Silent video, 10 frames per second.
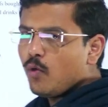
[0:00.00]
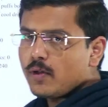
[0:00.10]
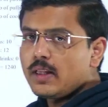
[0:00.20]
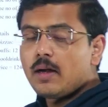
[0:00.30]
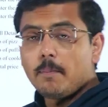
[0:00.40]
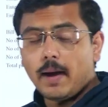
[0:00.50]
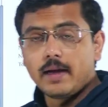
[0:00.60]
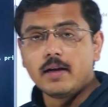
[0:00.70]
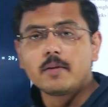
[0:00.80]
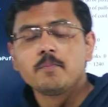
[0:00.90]
over the
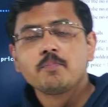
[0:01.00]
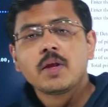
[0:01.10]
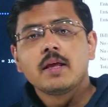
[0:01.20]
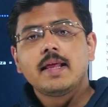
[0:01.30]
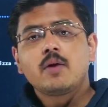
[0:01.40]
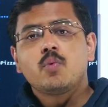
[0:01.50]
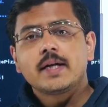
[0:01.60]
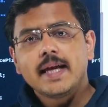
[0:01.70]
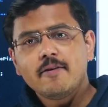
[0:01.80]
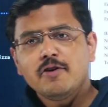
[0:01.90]
compiler that
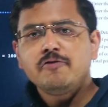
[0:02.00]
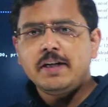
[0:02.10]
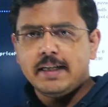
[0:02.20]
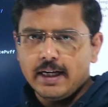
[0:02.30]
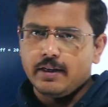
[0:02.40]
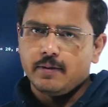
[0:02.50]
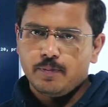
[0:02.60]
whatever we did,